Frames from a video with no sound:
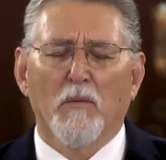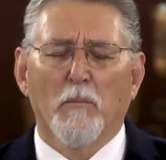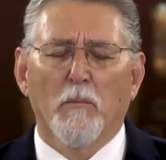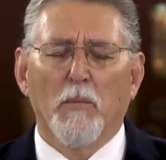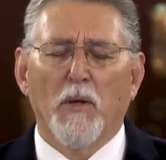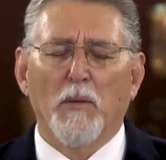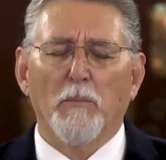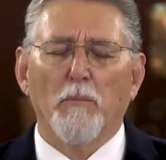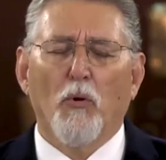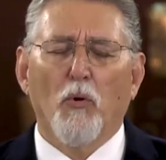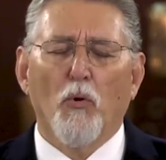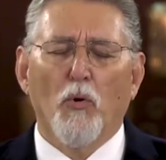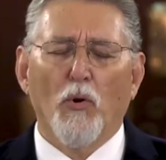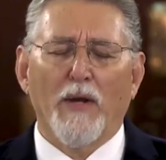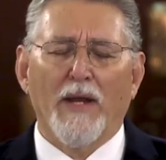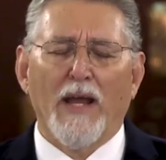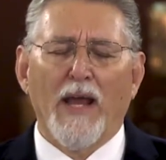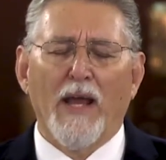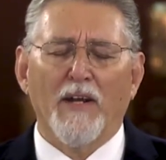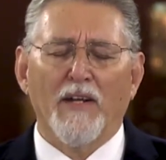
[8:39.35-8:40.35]
but
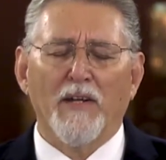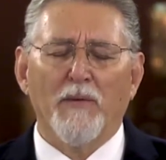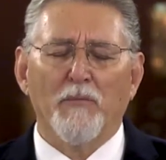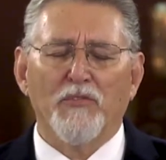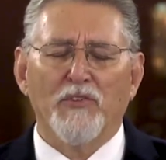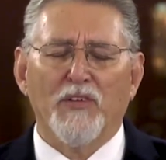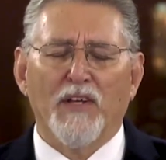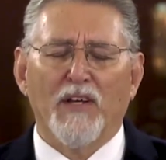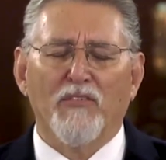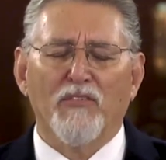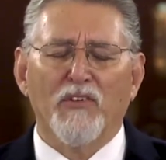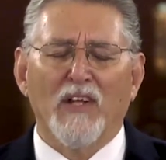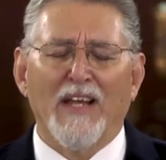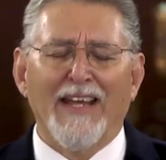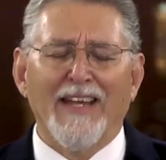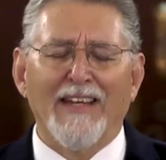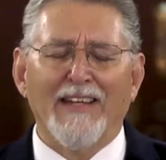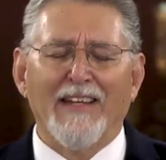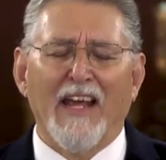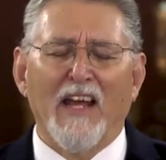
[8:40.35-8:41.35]
pouring out himself,
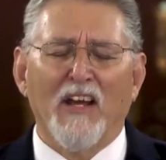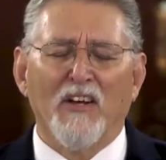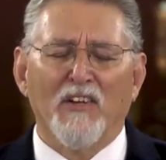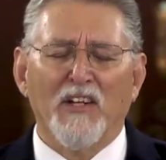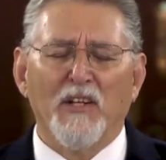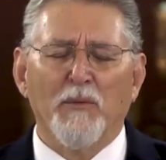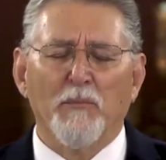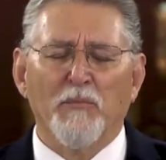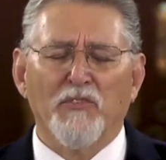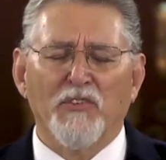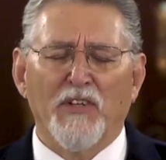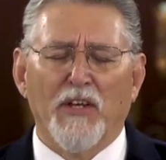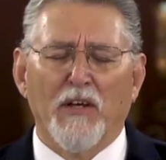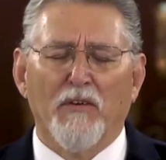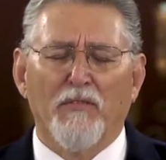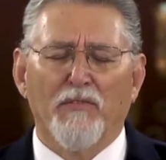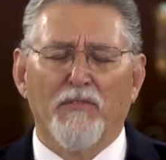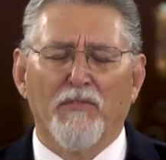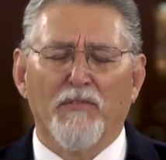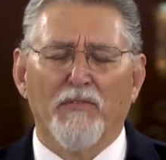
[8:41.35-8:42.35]
laying down
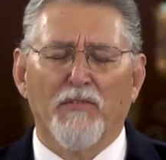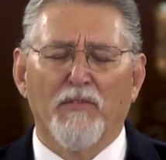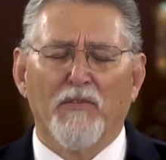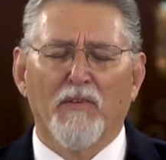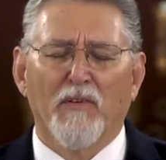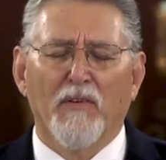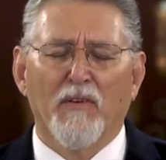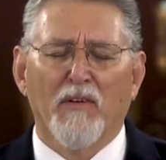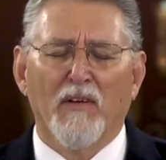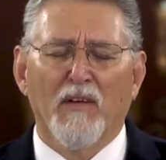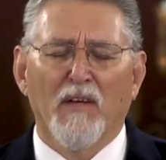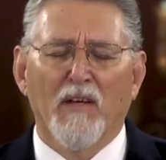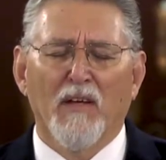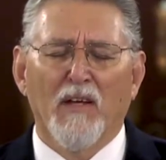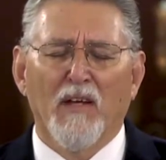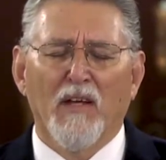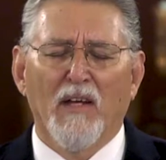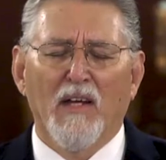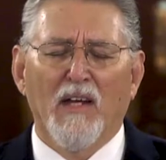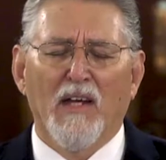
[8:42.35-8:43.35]
himself
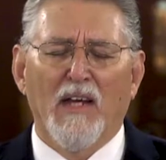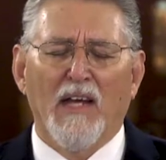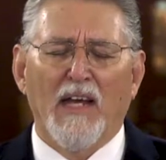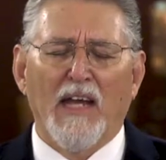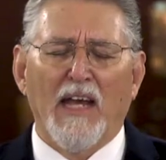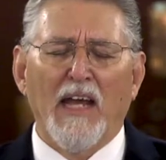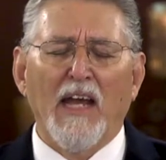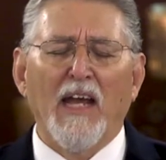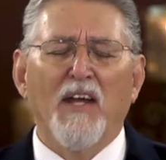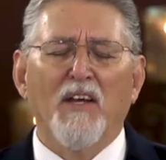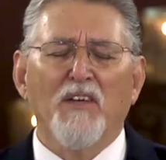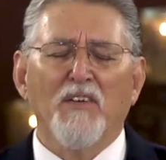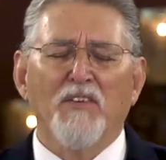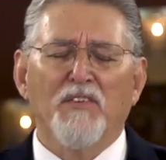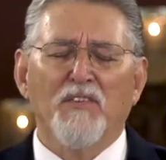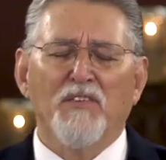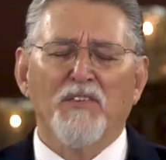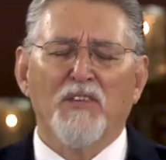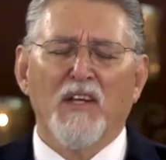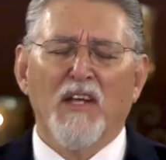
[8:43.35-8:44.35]

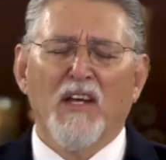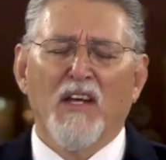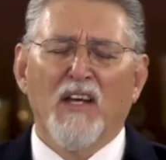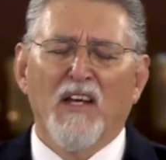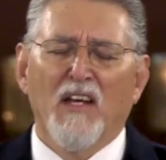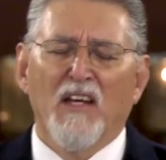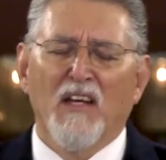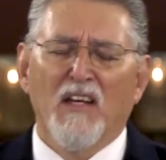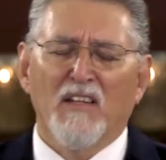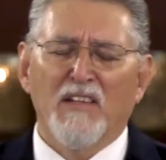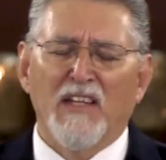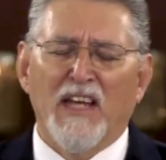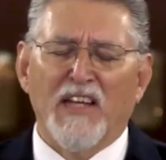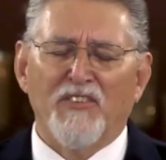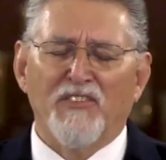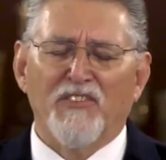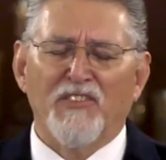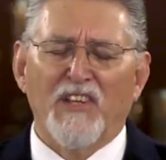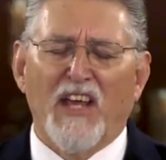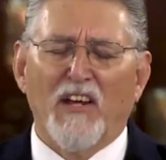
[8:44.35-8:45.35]
as
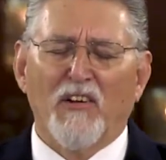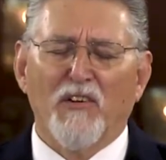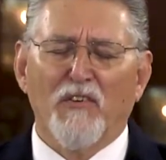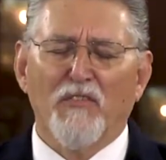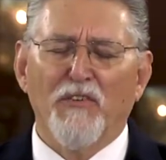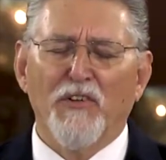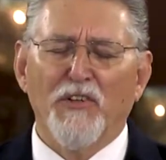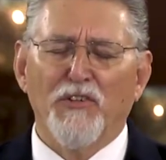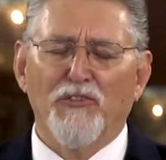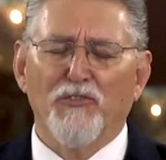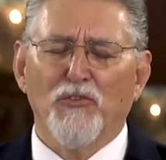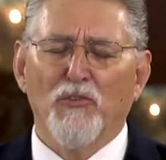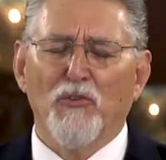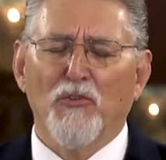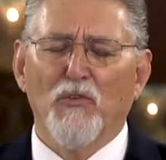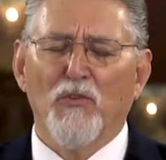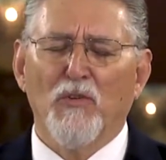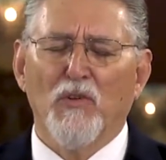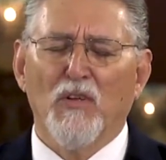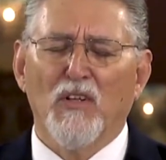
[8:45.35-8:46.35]
that
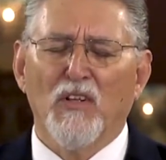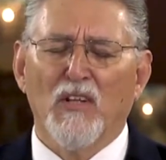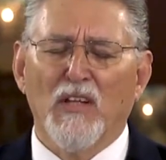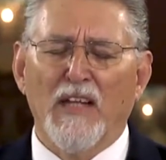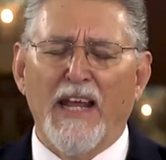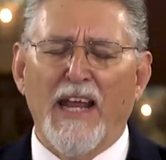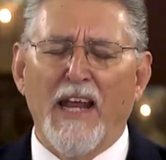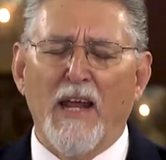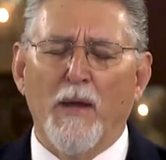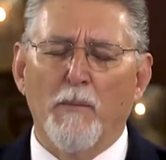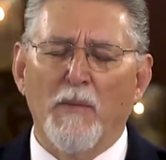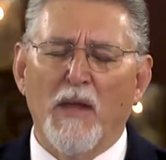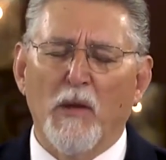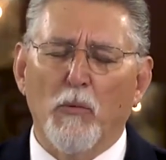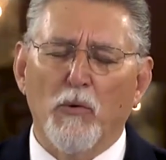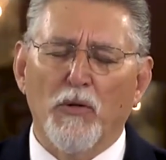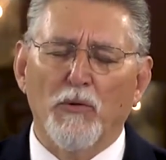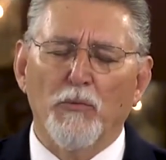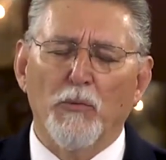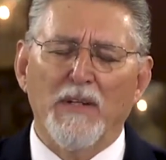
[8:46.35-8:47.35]
sacrificial lamb that
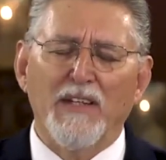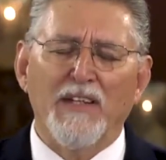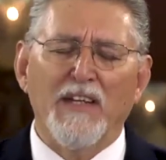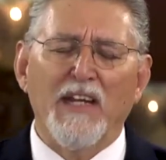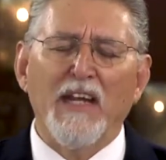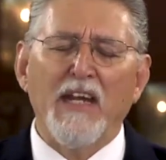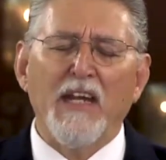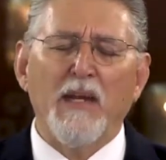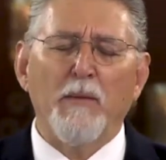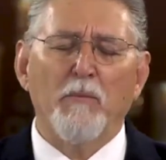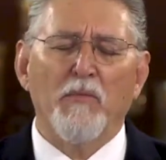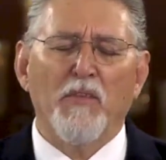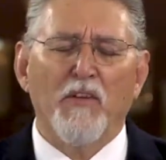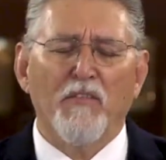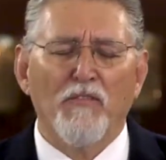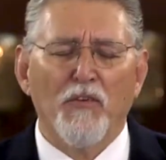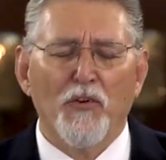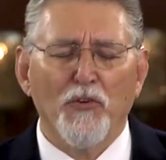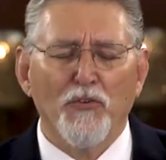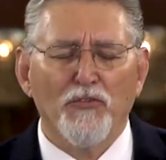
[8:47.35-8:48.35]
would redeem the
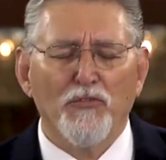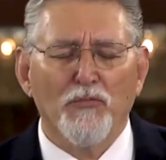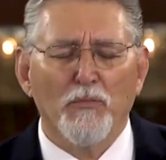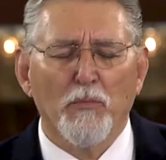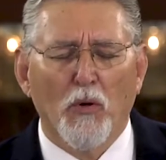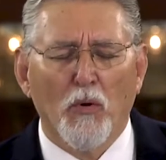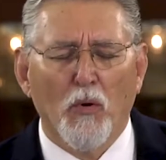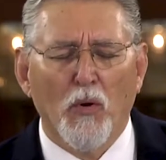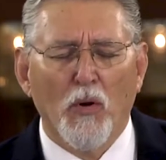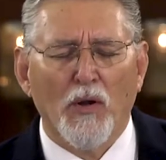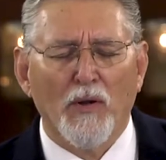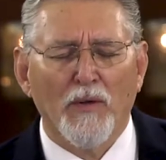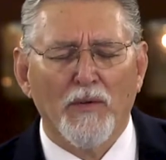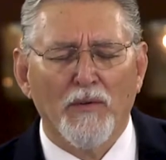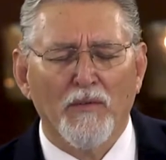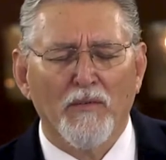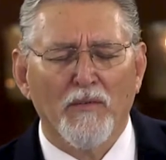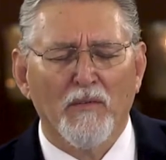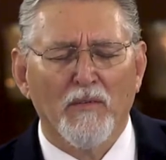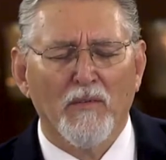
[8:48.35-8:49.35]
firstborn.
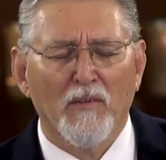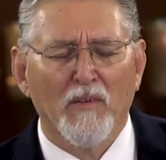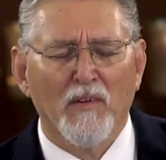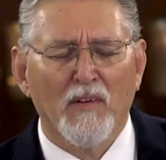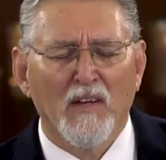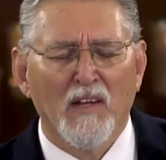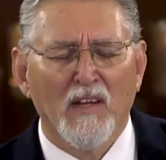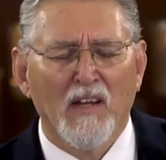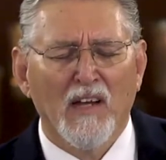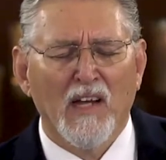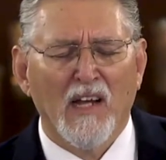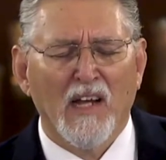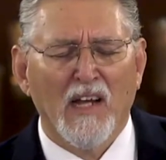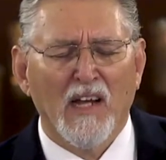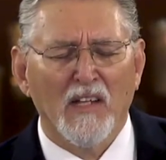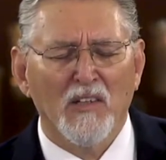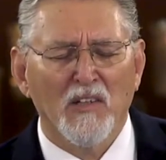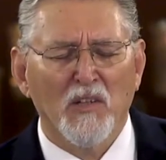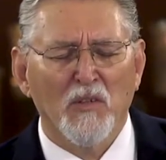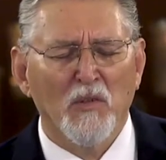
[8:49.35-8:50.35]

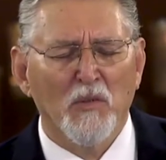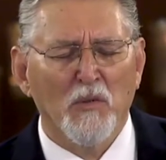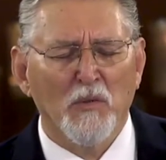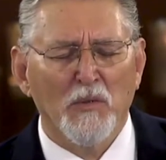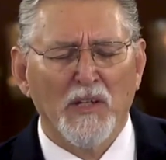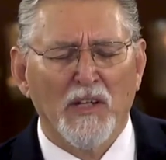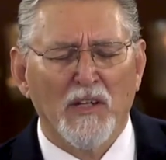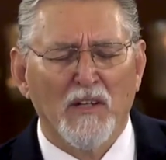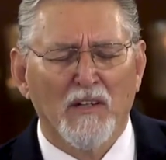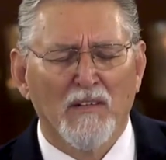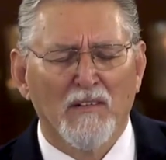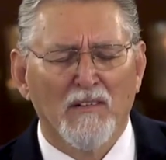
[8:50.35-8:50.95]
Hallelujah.